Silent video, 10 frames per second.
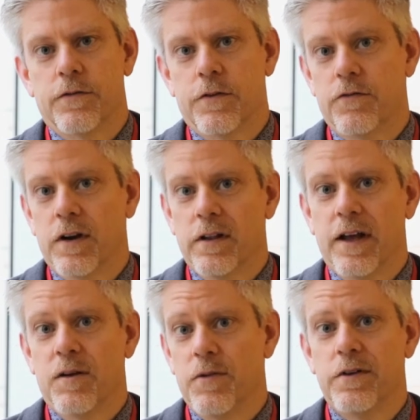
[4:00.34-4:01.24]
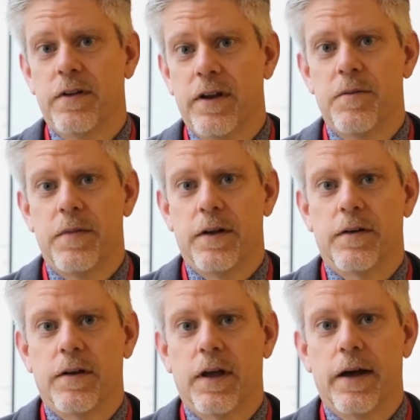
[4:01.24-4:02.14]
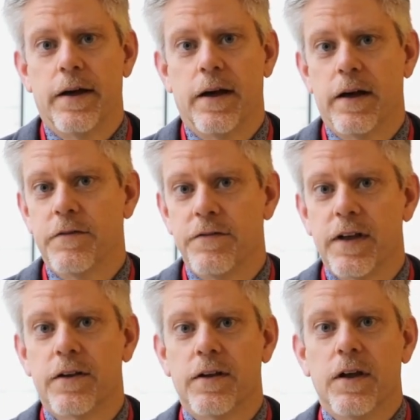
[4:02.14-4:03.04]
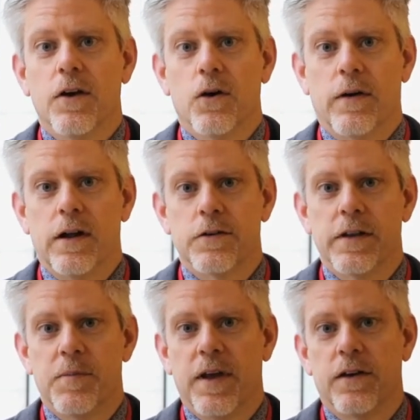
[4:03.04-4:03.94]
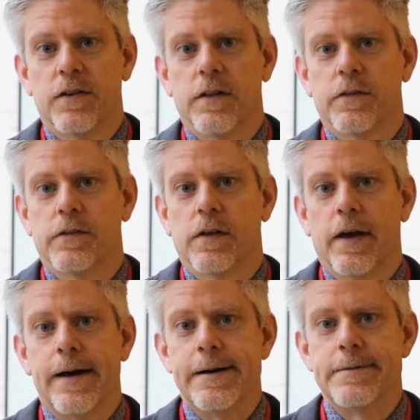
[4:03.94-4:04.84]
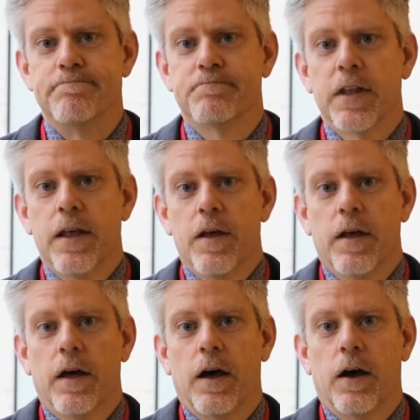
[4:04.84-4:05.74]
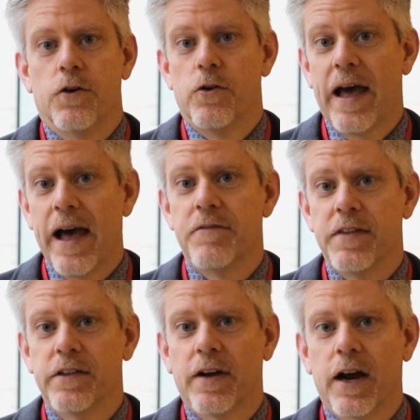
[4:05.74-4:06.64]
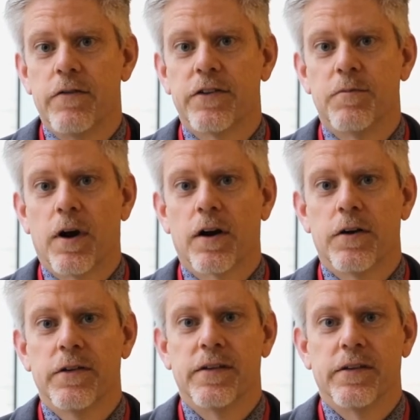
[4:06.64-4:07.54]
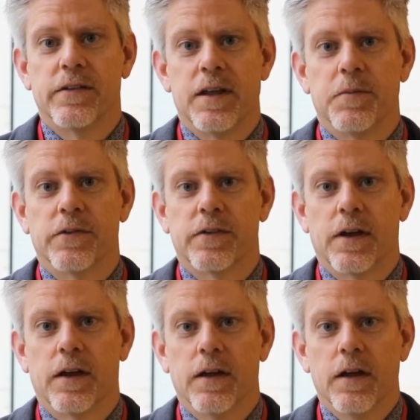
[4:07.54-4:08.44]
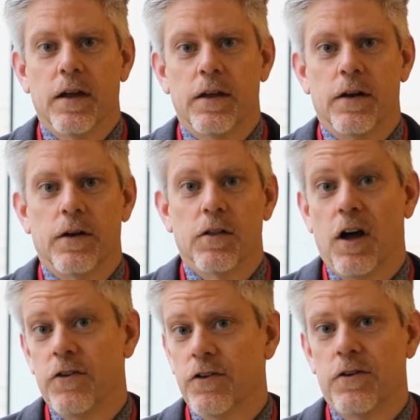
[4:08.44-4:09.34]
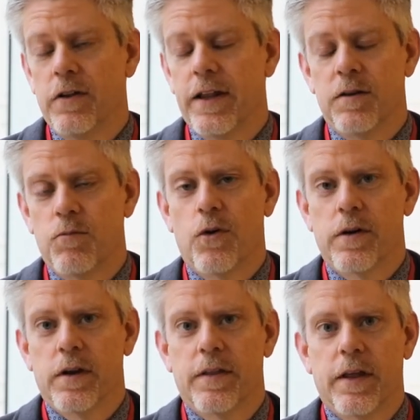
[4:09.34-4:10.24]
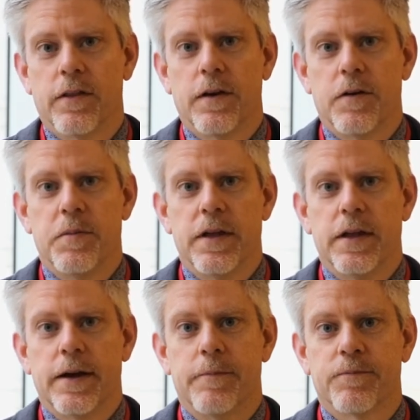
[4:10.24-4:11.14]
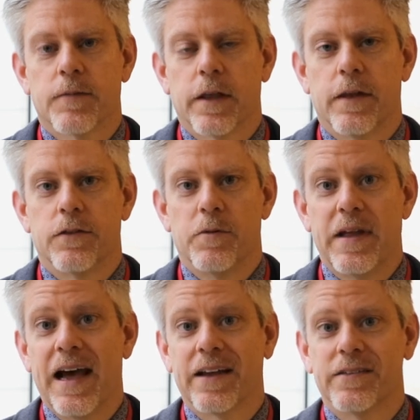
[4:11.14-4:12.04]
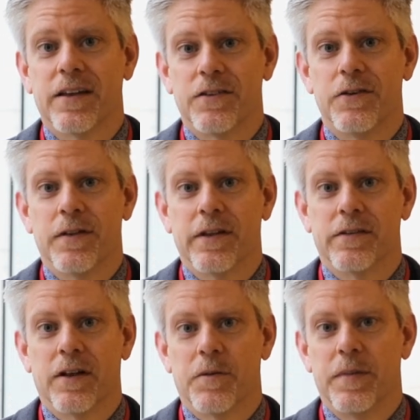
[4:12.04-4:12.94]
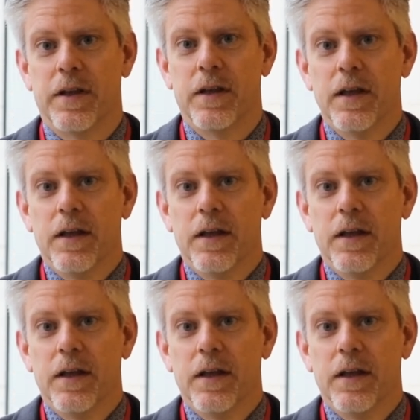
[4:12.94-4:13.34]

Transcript: for frontline ibrutinib in uh, unfit or elderly patients, um, uh, who have these high risk markers, it seems uh, you know, logical and important that there, be, um, that there be access to this and that it be